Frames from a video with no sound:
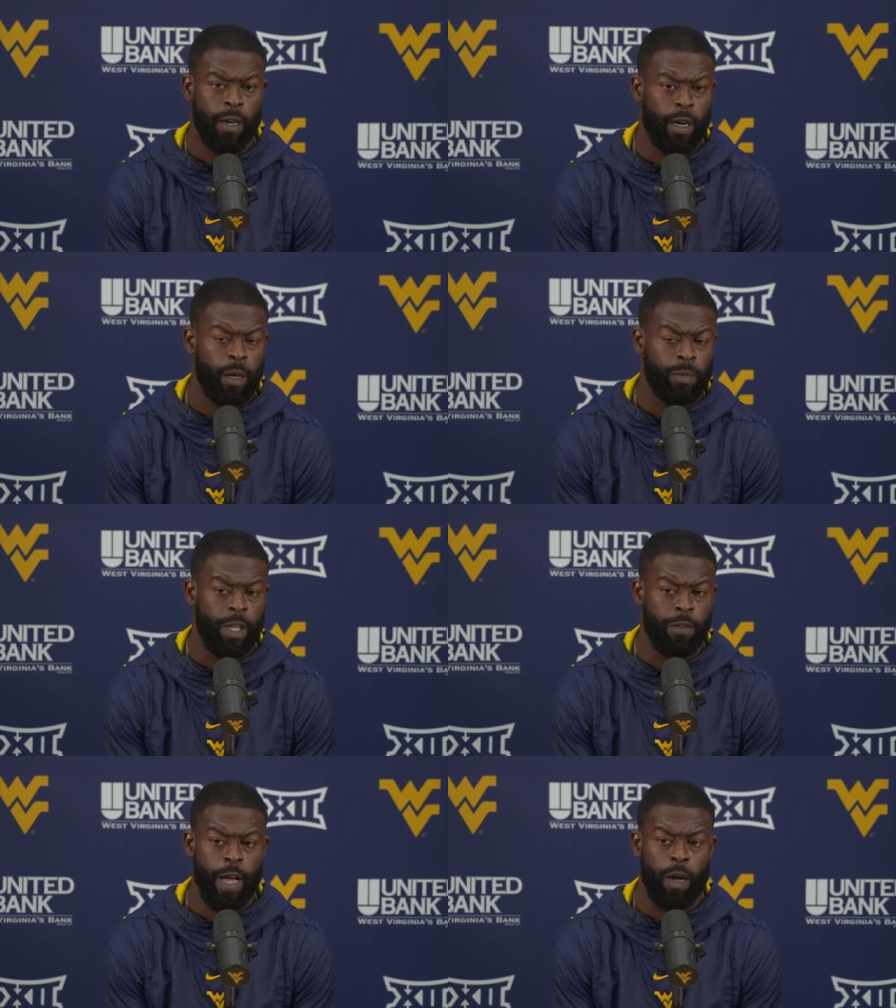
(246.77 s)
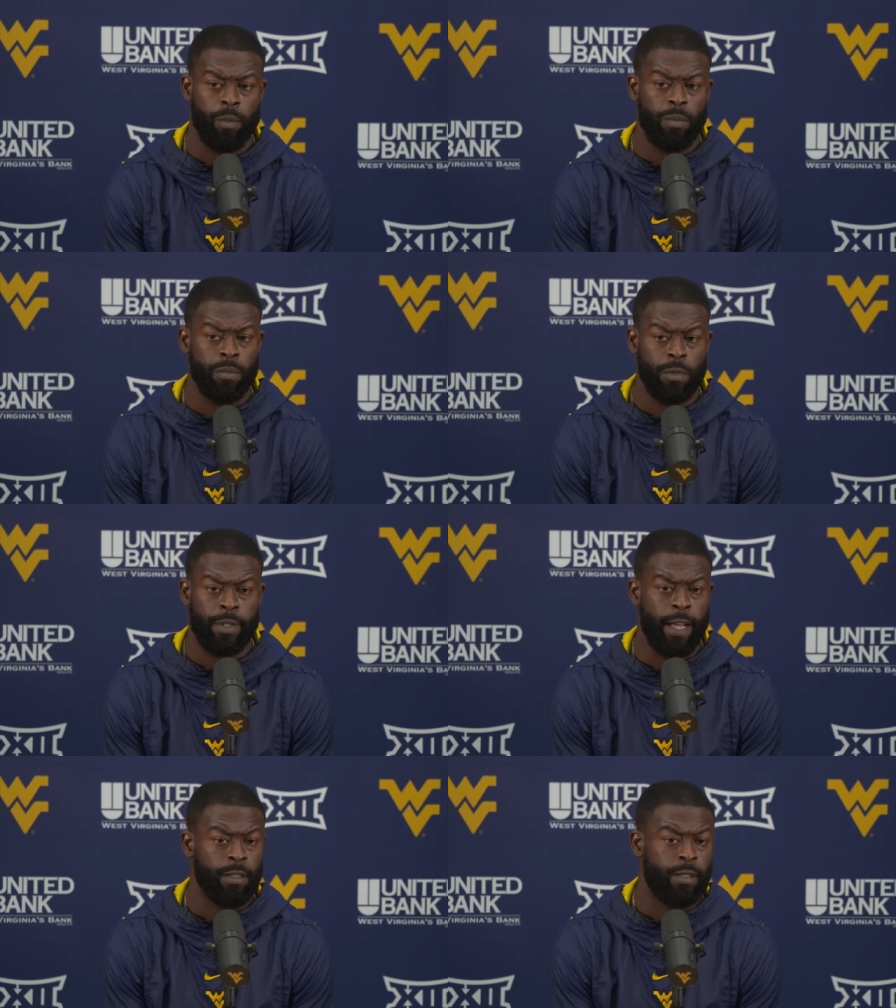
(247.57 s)
They've got
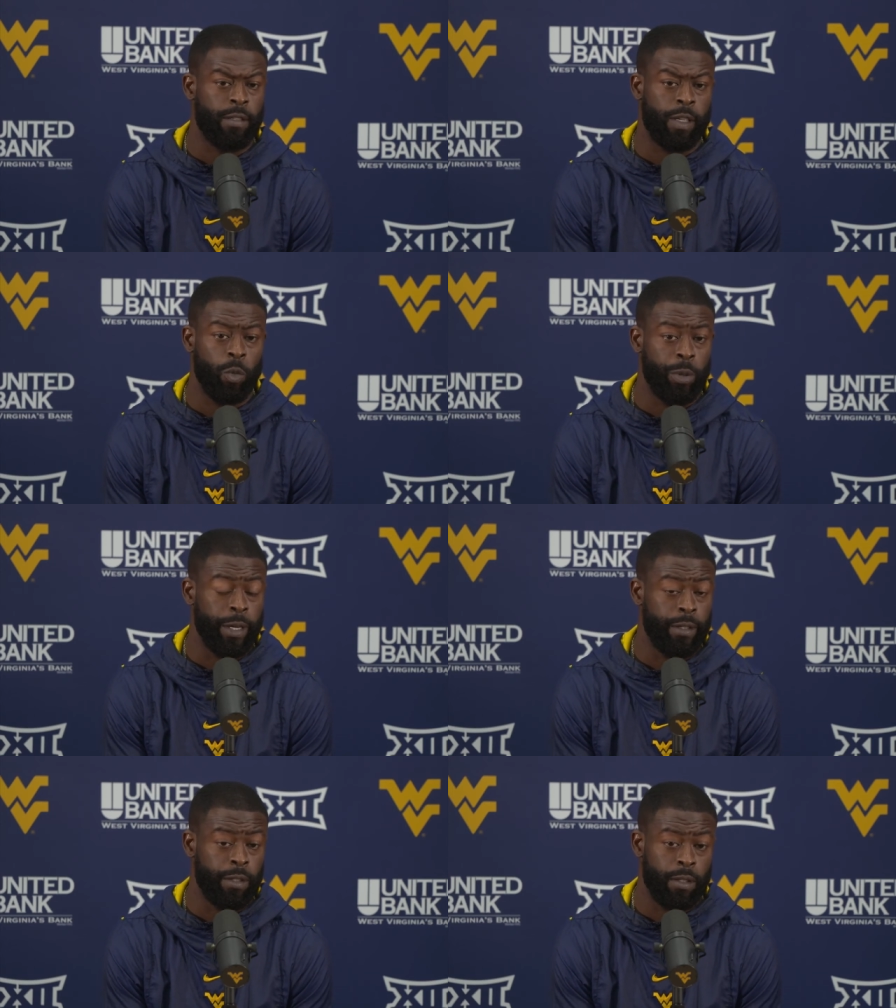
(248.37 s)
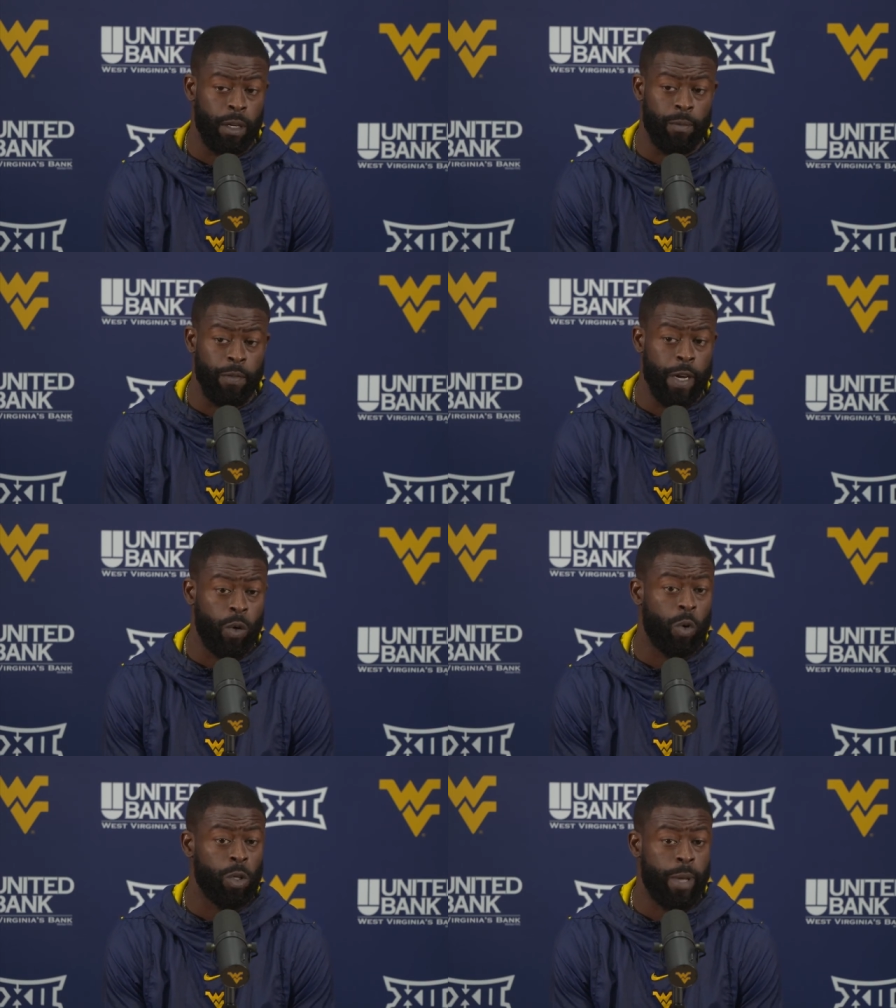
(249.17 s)
talented skill players. They've got
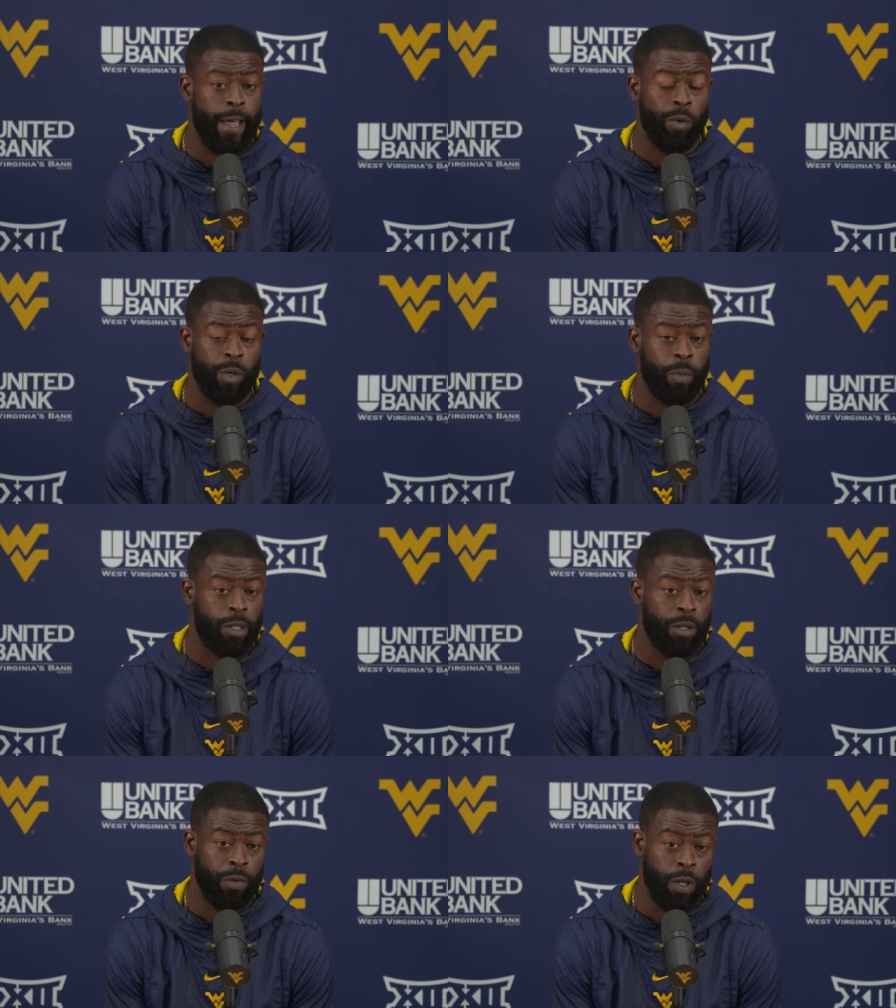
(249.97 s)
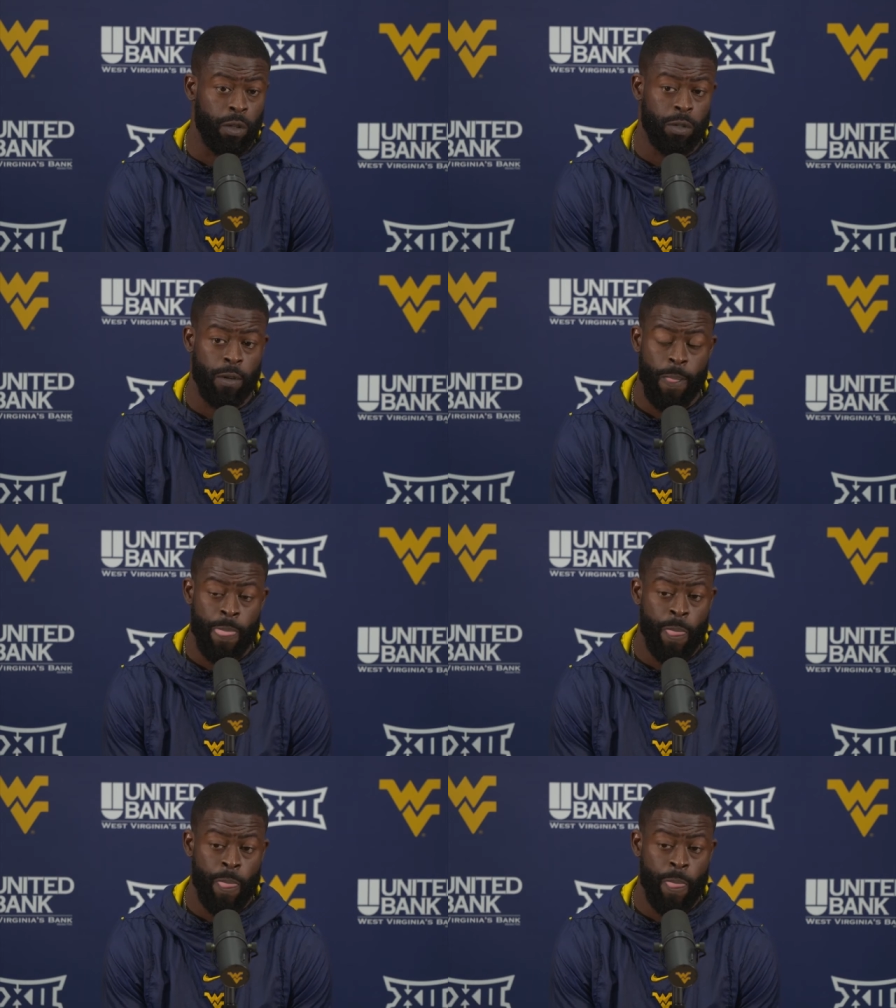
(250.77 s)
a quarterback who can make the throws.